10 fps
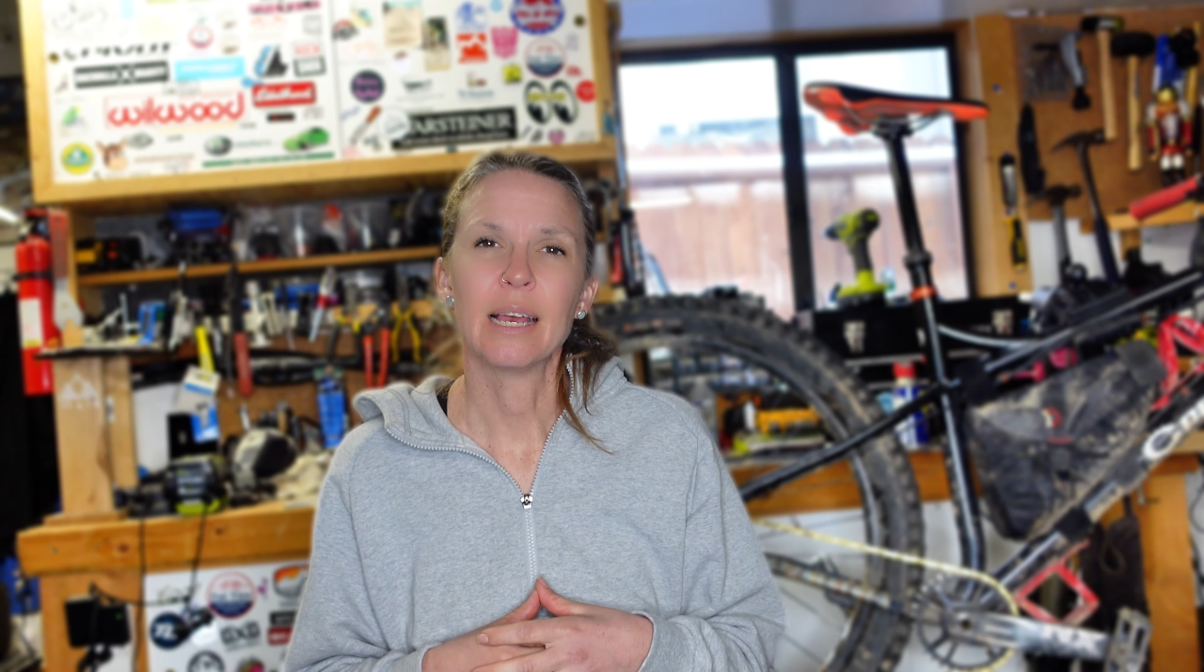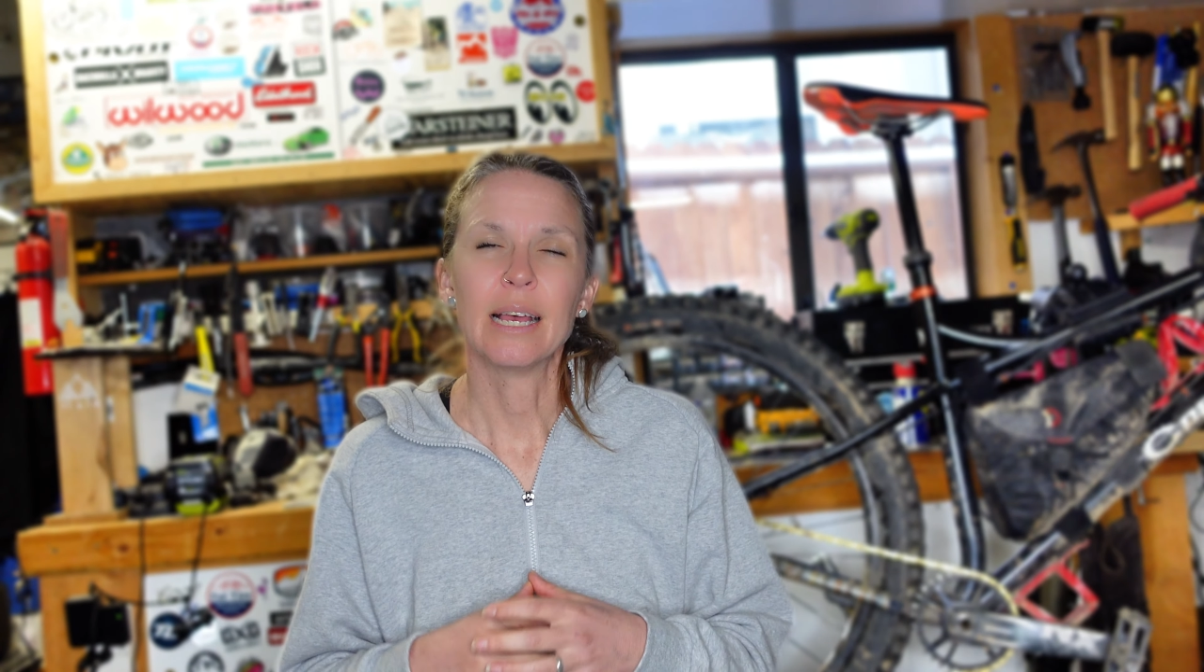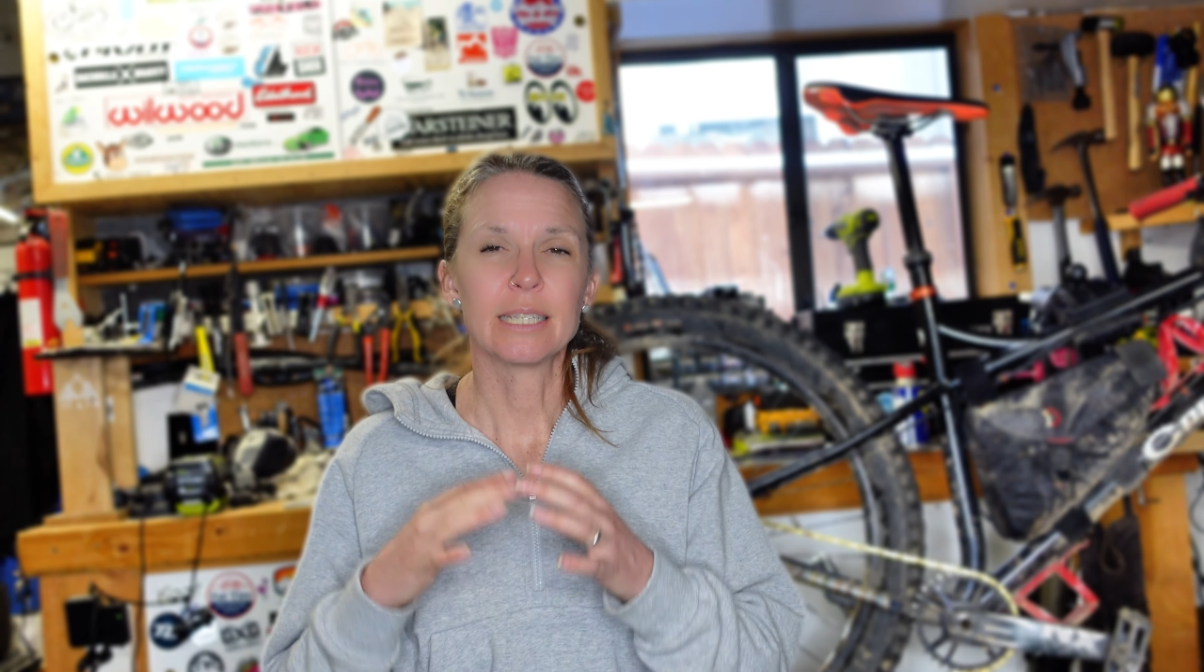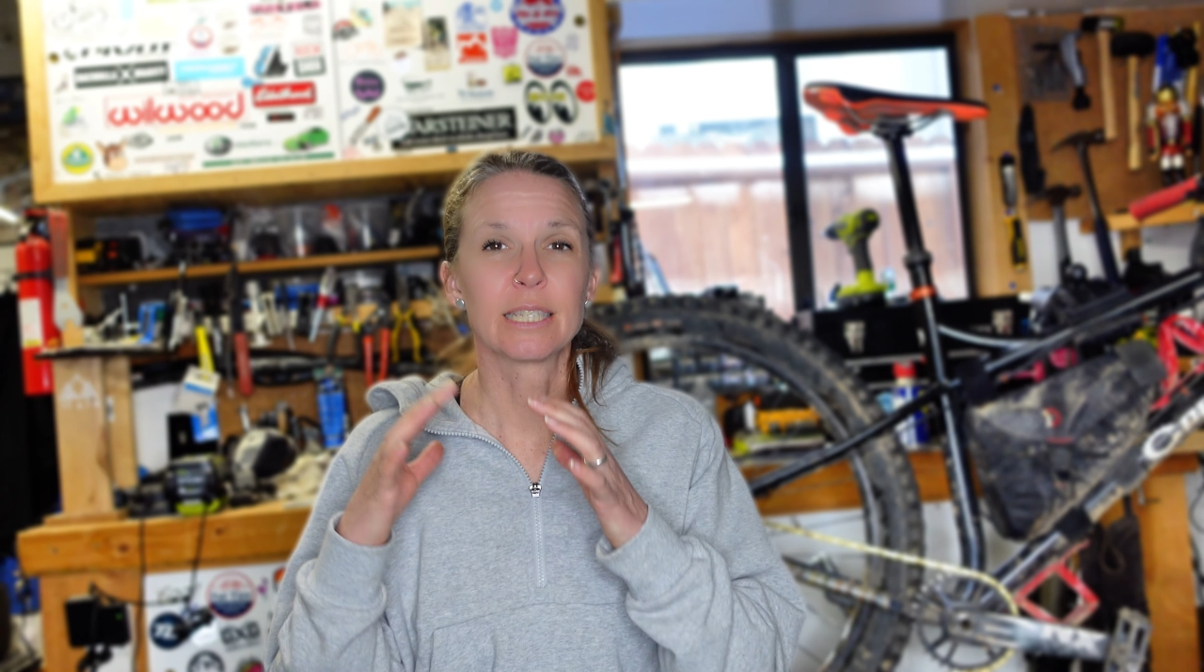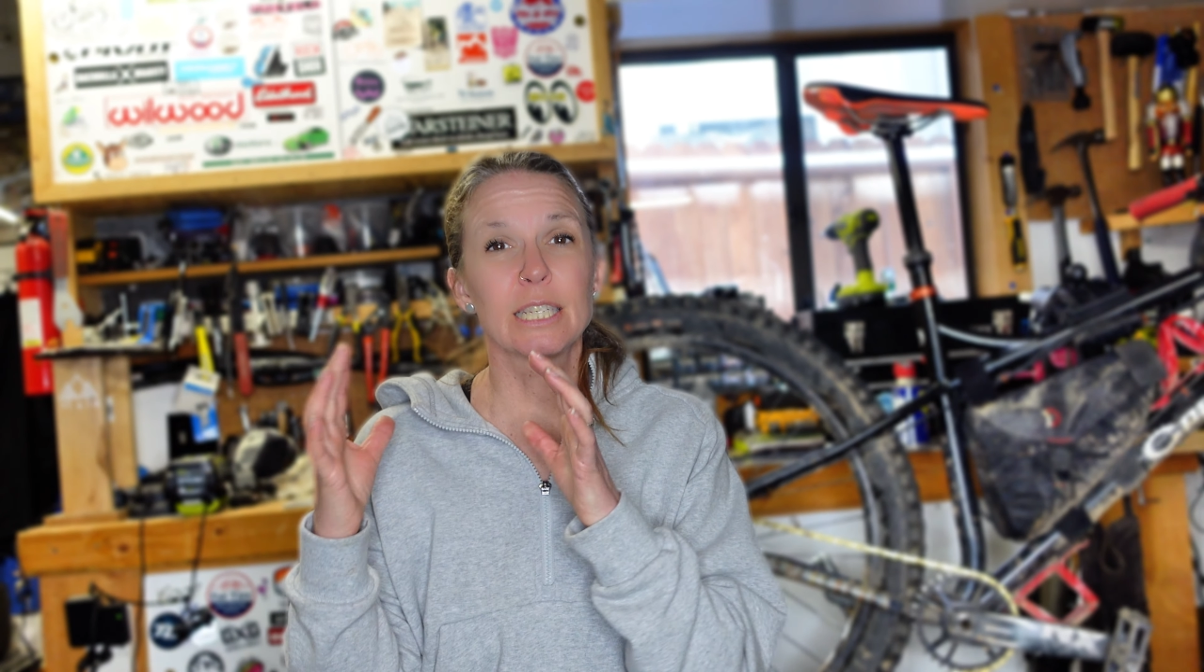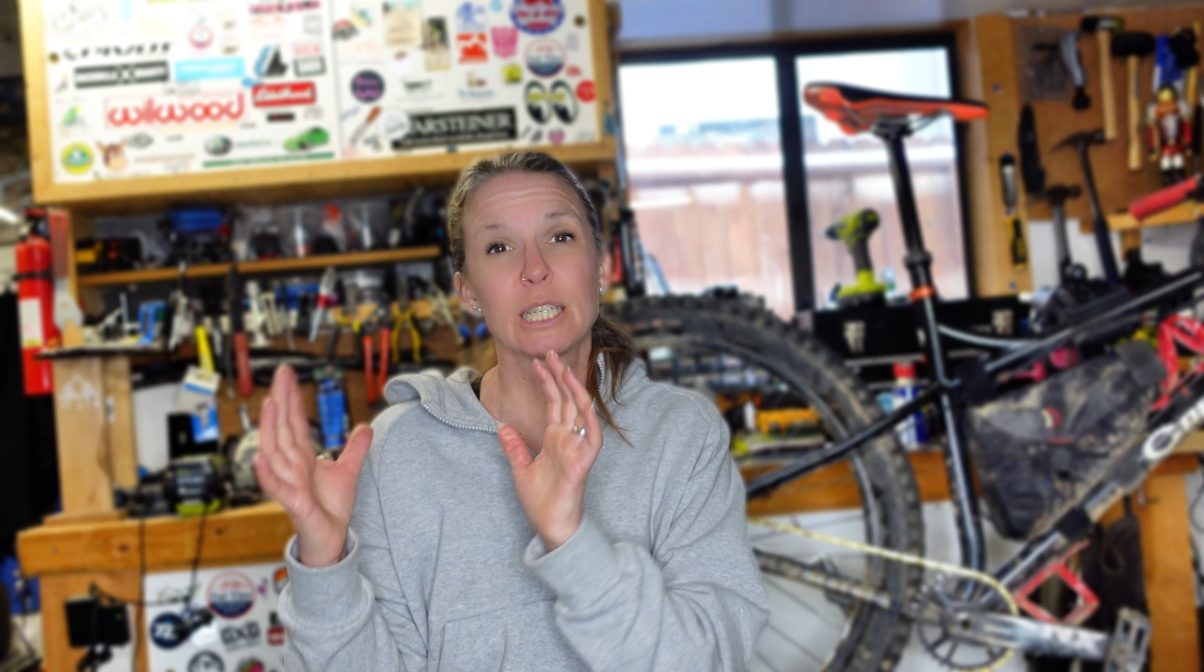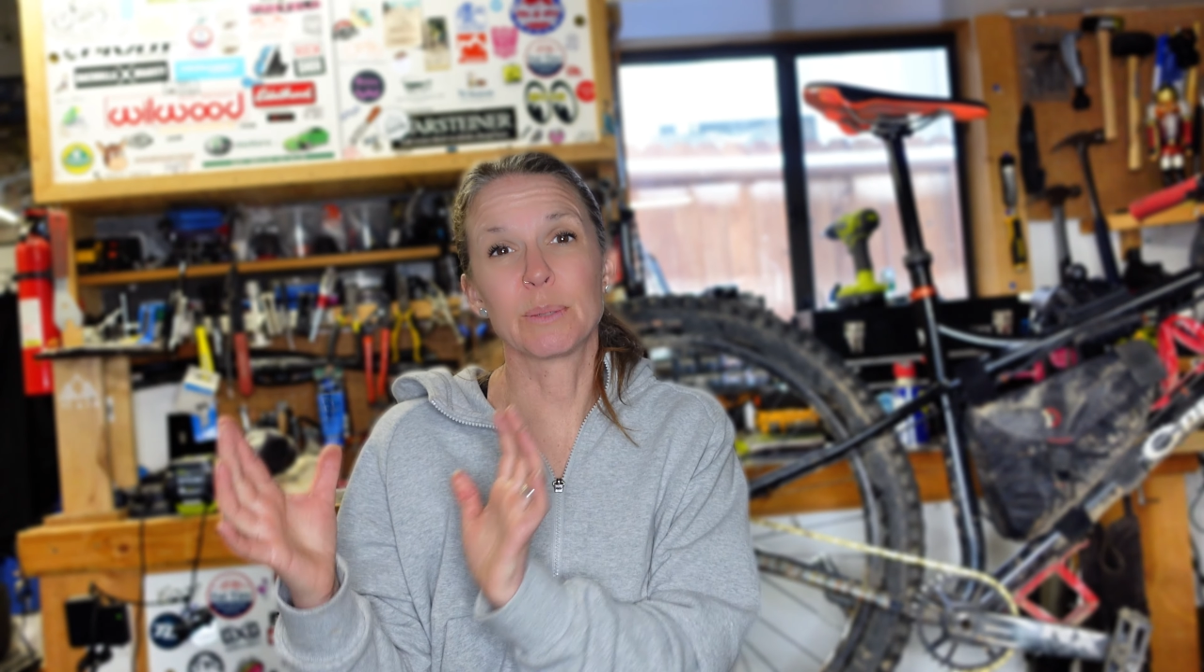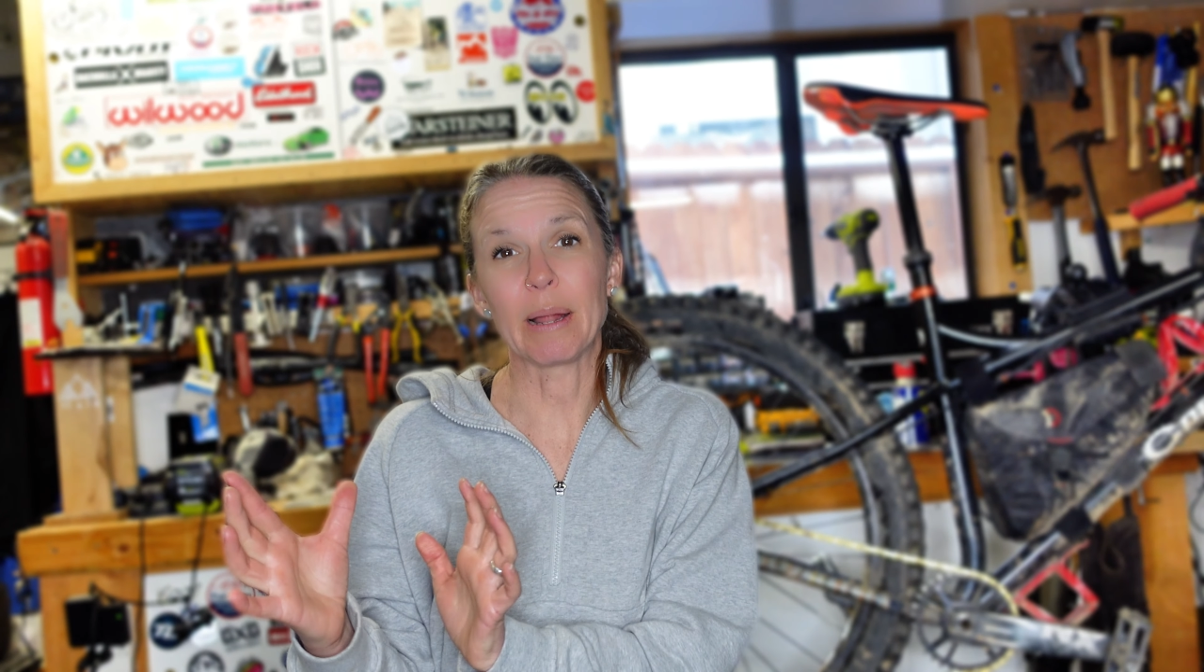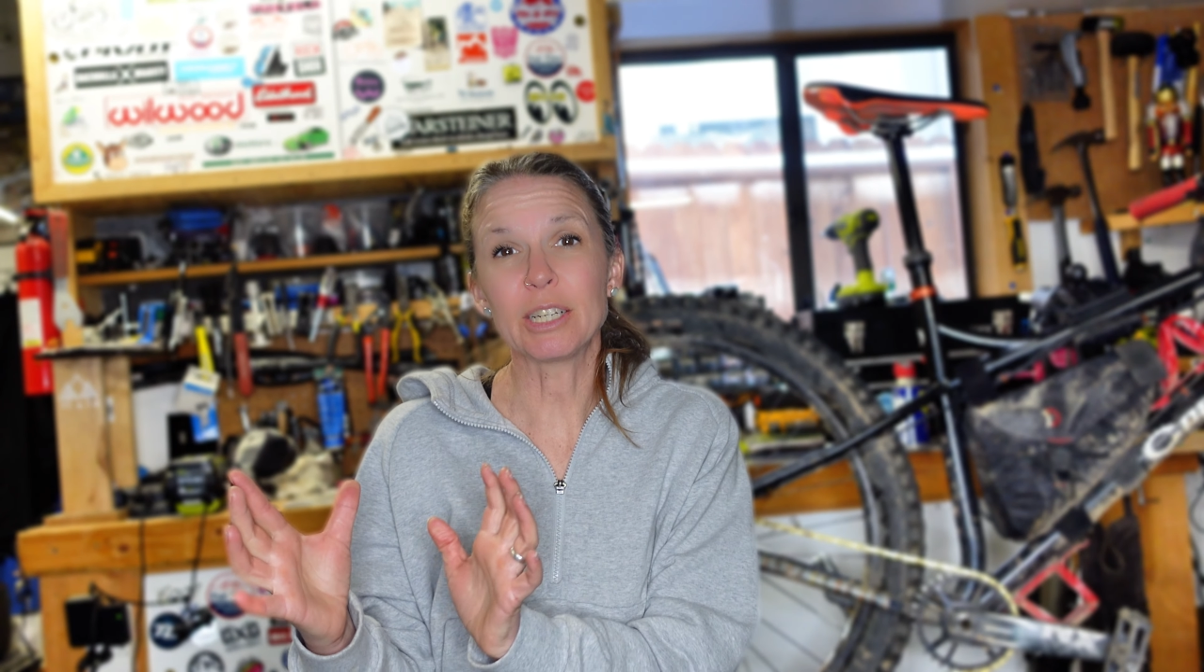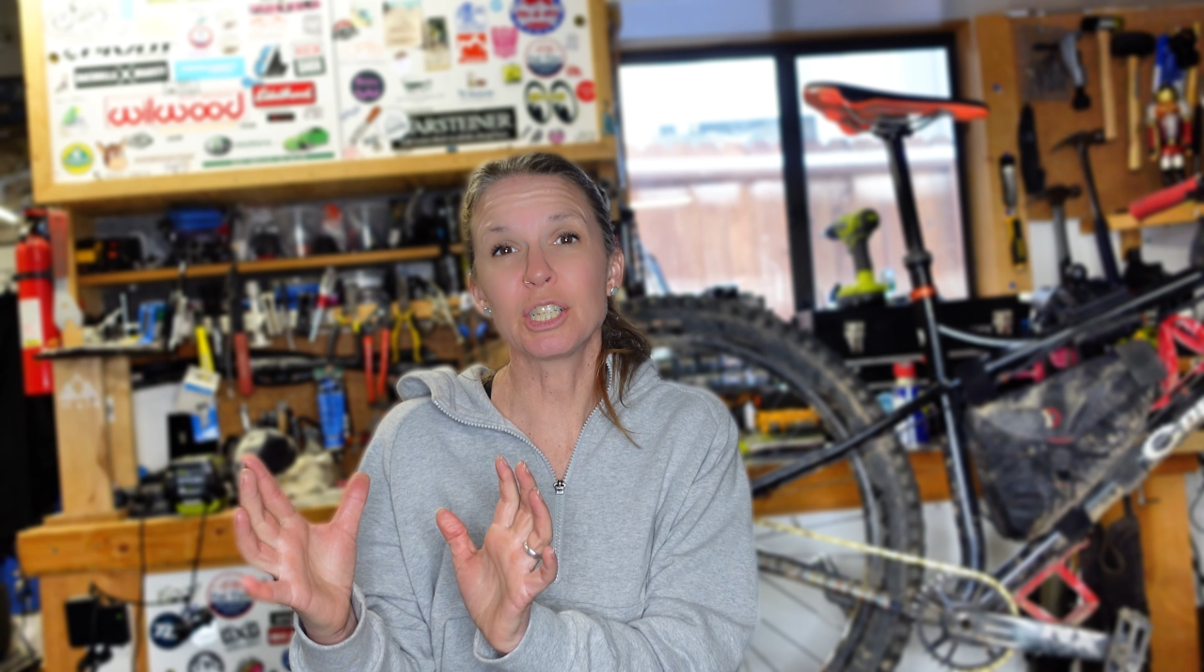
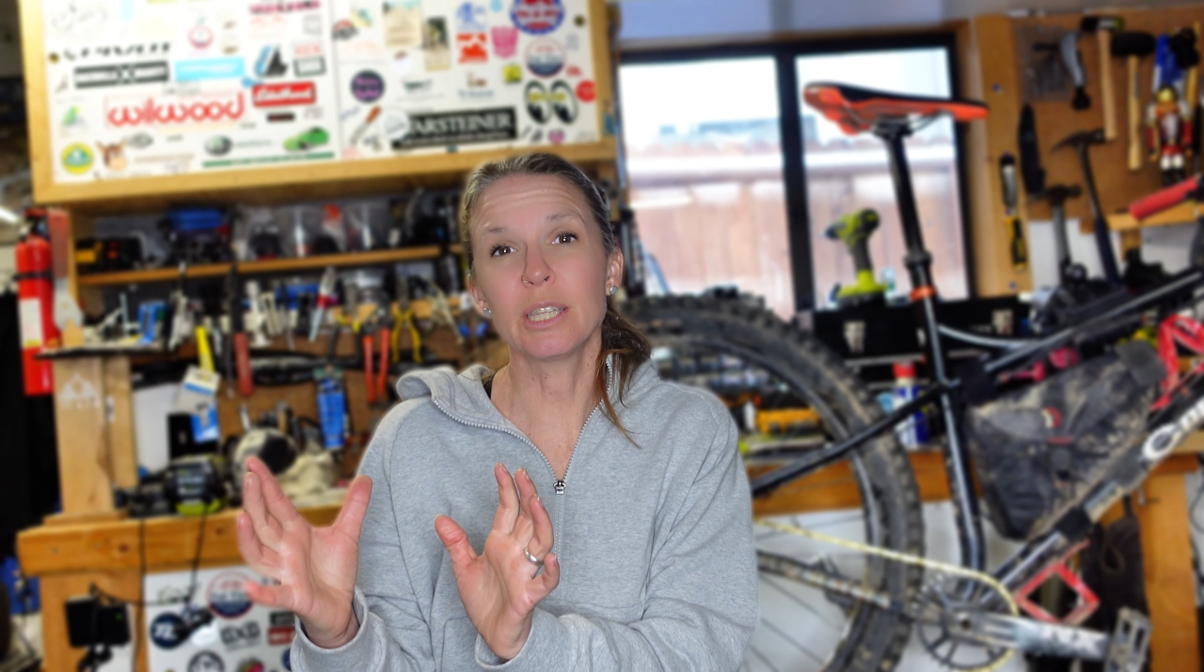suspension